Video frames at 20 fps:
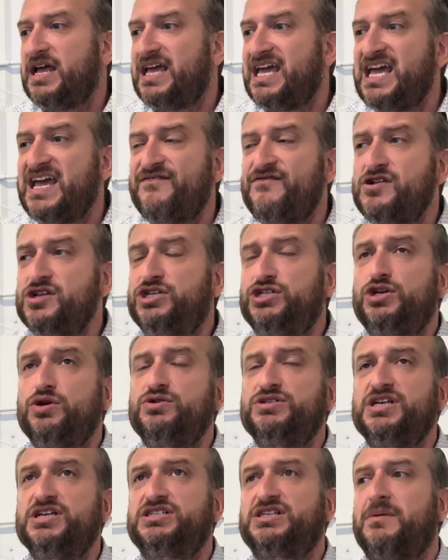even
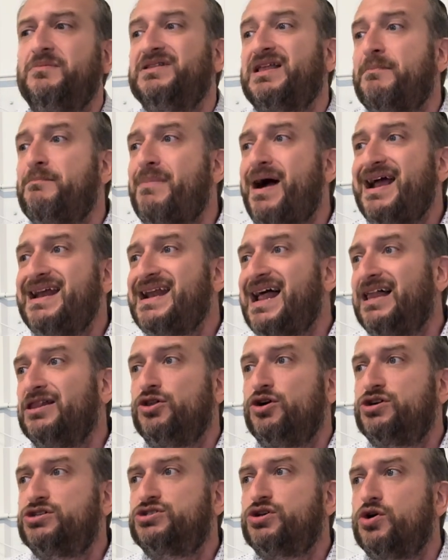choosing something that might not
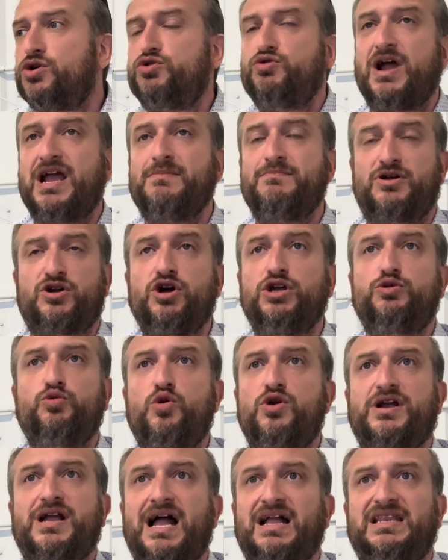look so great could
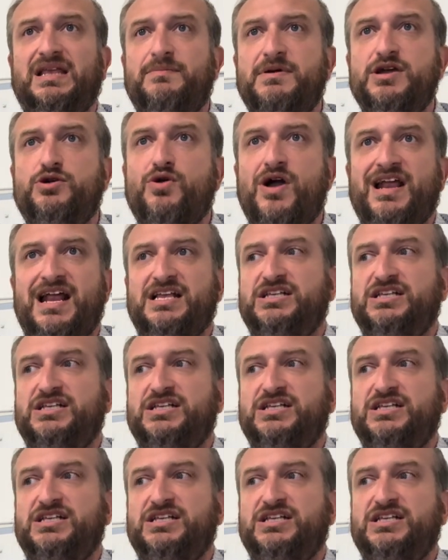work out to be great,